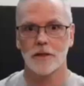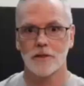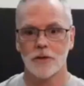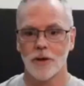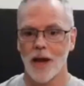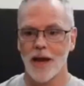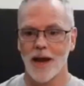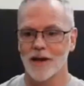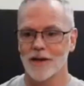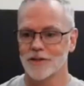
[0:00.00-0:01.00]
So AI
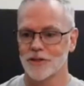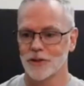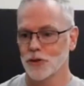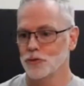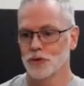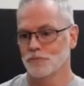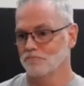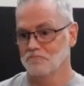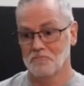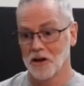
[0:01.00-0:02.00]
is huge.
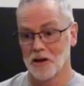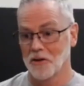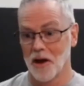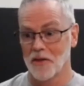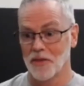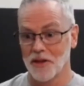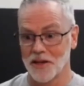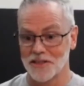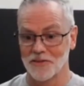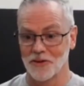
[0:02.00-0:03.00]
I think that's
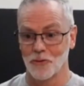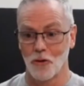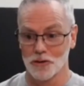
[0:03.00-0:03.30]
across